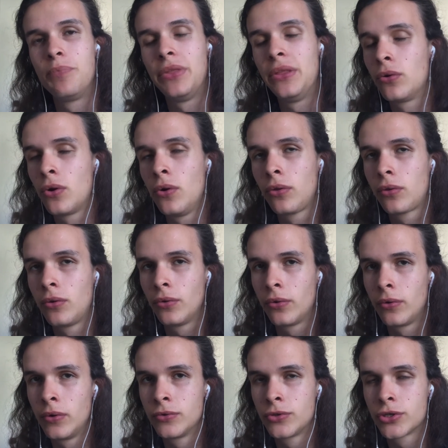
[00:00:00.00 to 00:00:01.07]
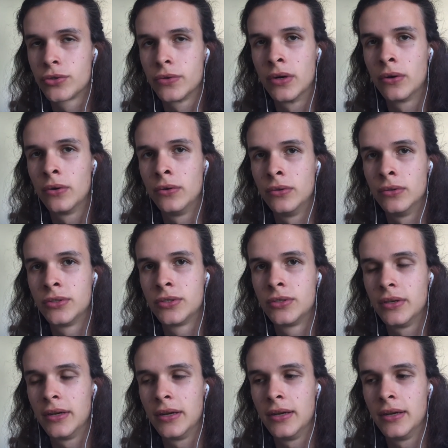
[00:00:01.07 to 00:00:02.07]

They're going through their own struggles.